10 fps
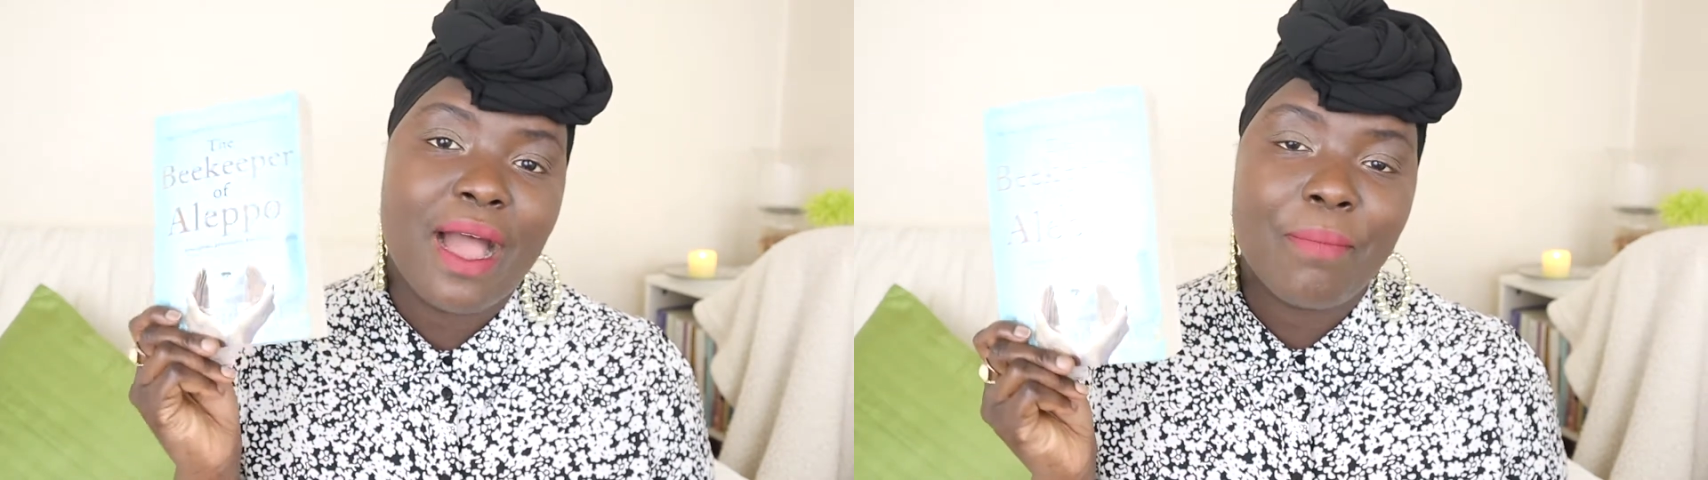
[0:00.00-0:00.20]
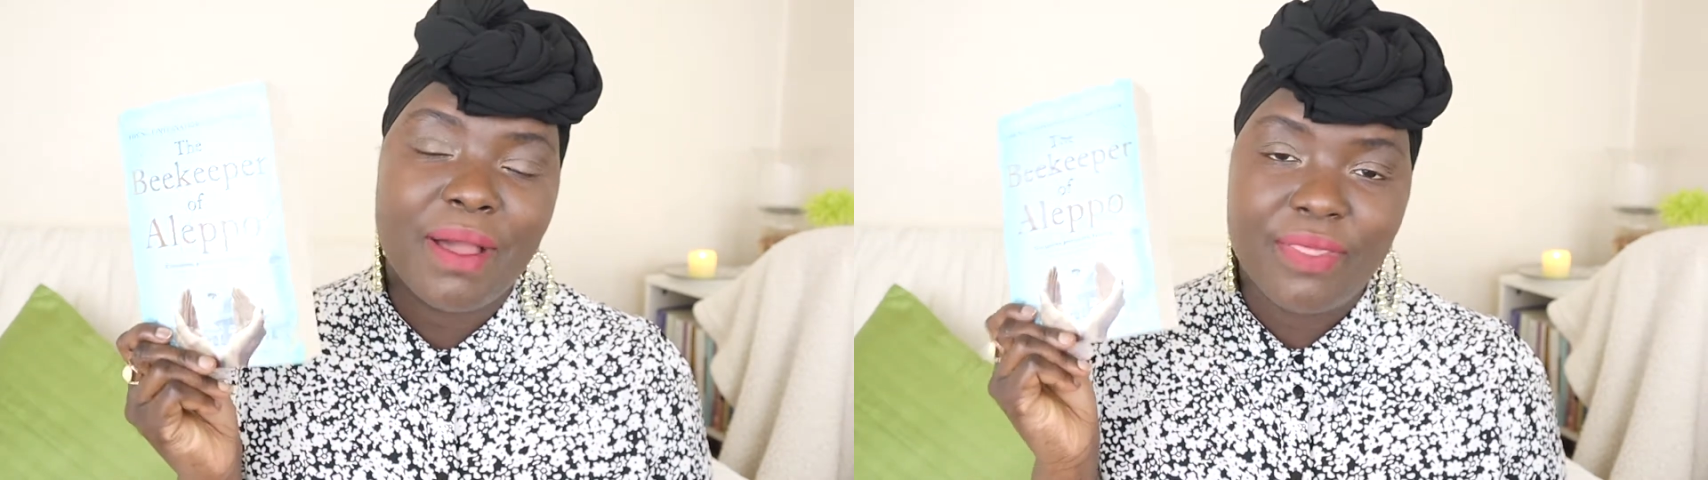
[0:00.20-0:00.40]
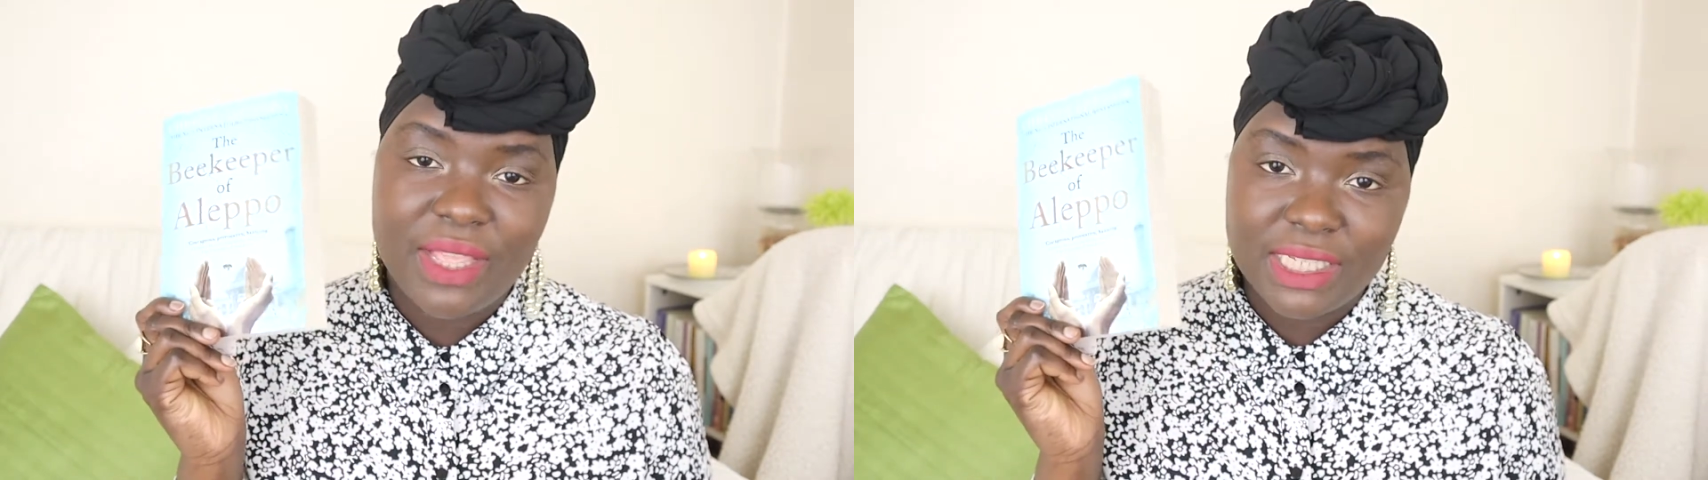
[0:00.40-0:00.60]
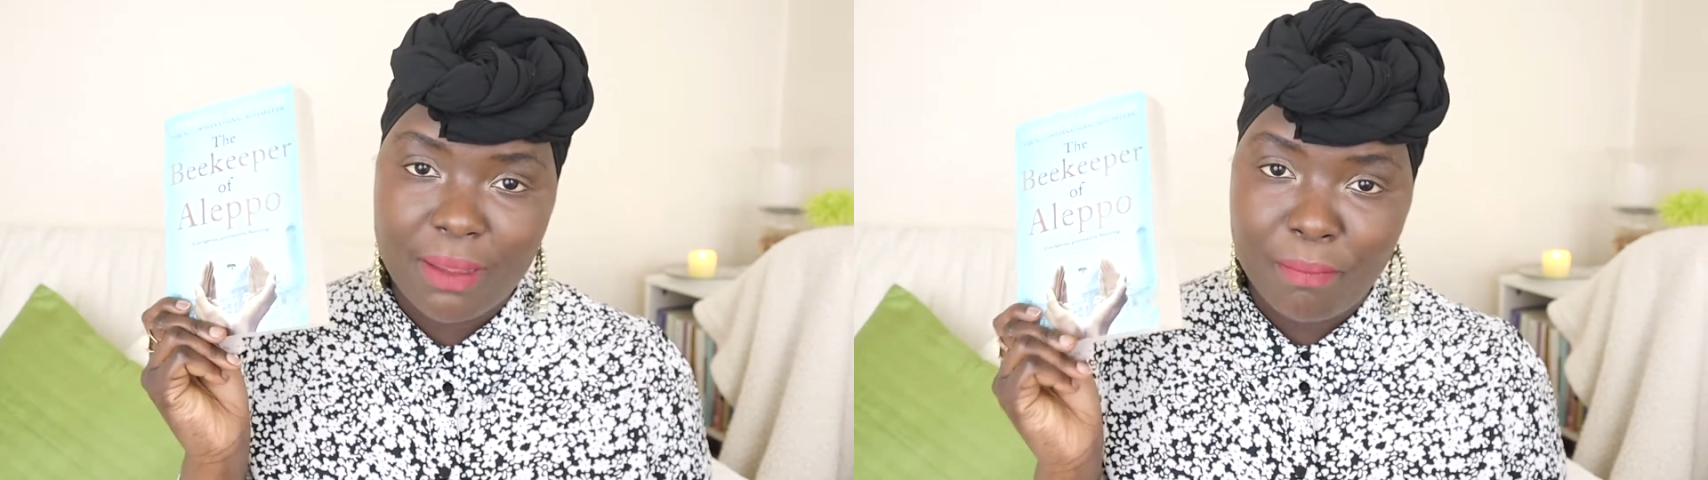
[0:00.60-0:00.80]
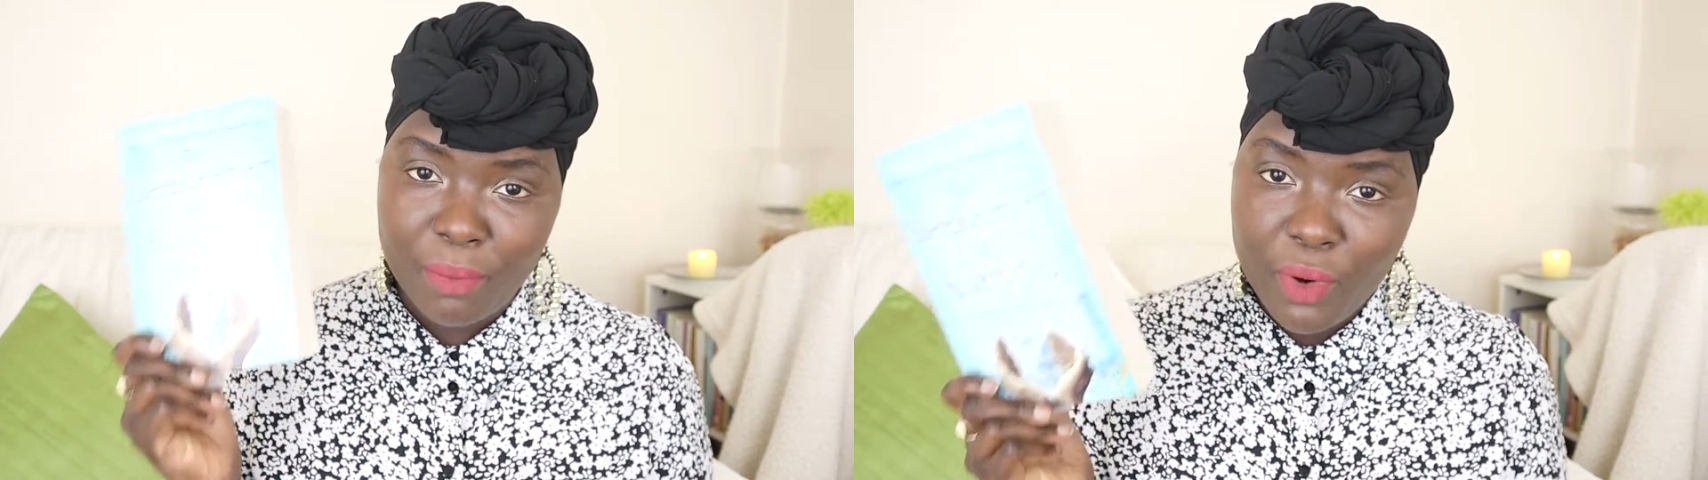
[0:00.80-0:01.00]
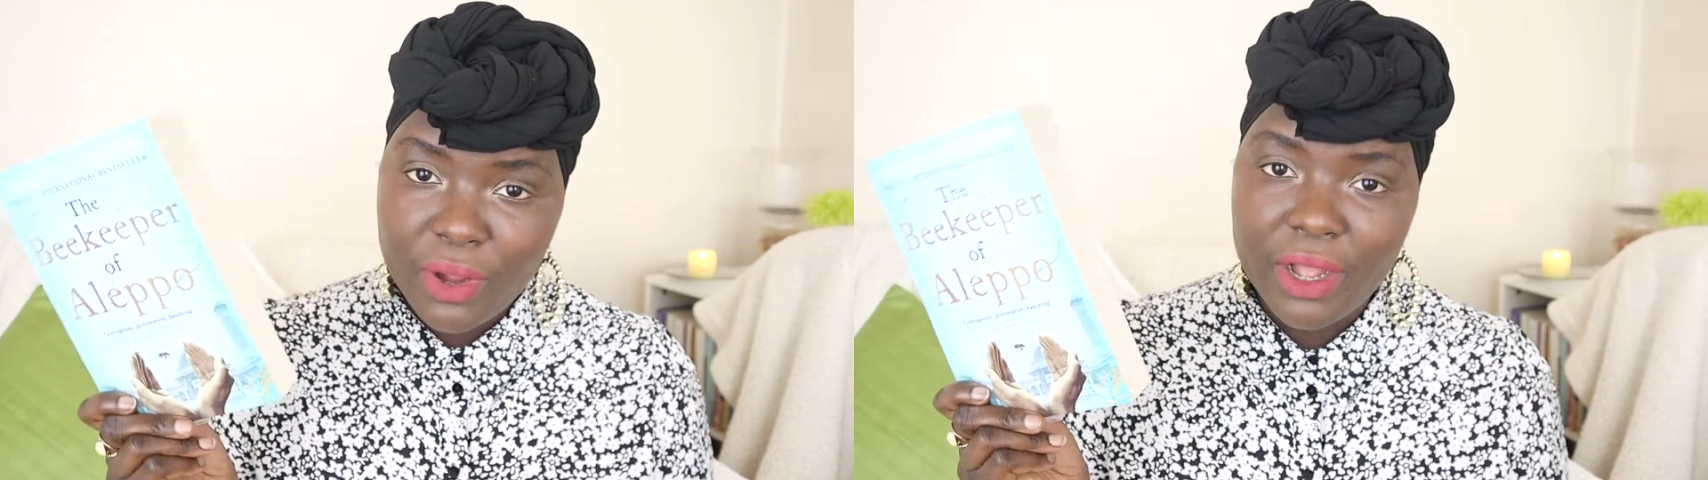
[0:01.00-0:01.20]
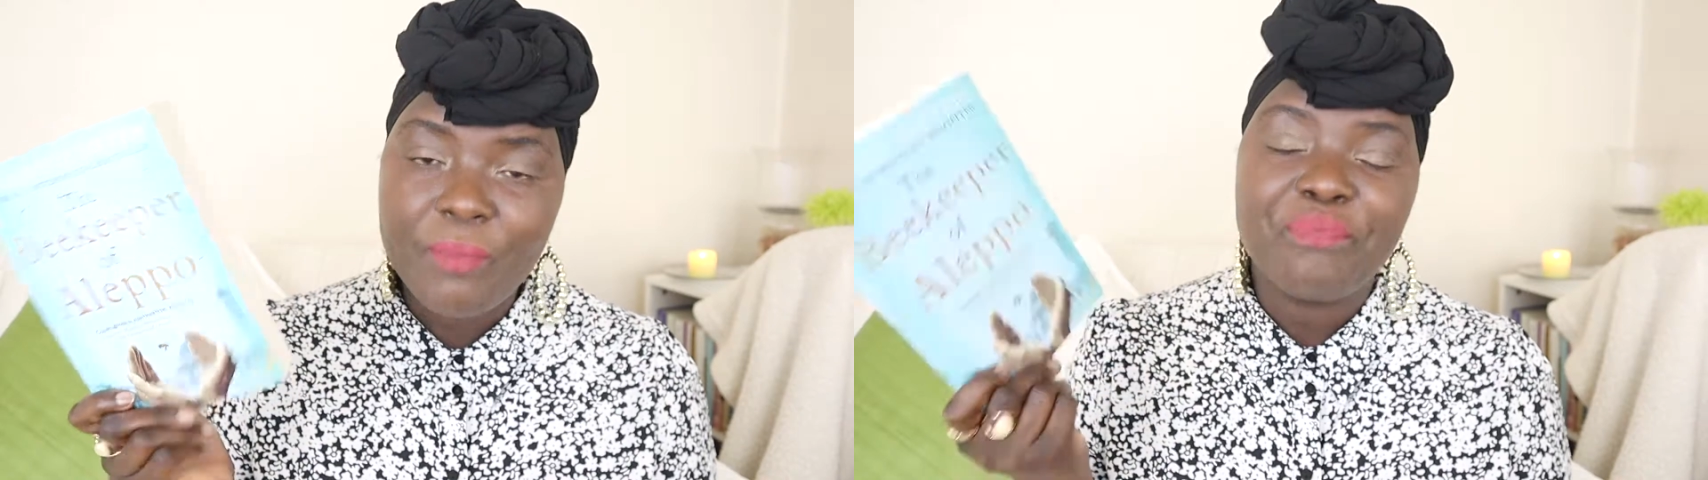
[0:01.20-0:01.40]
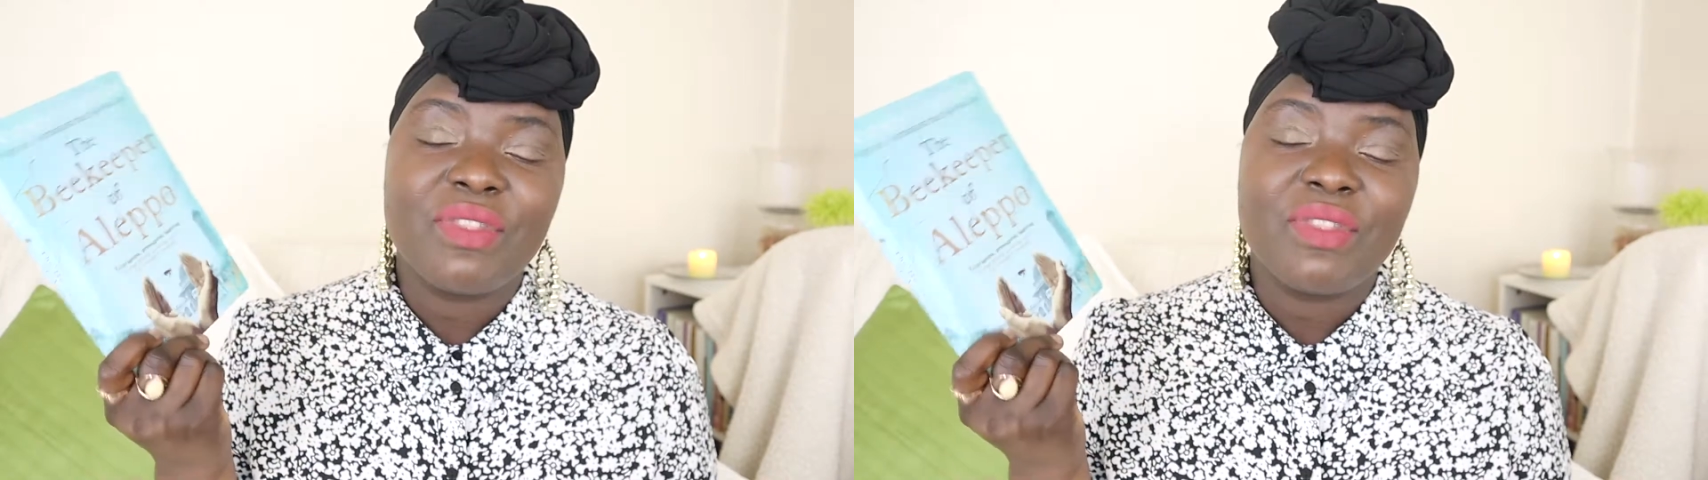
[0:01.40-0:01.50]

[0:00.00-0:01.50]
up this book.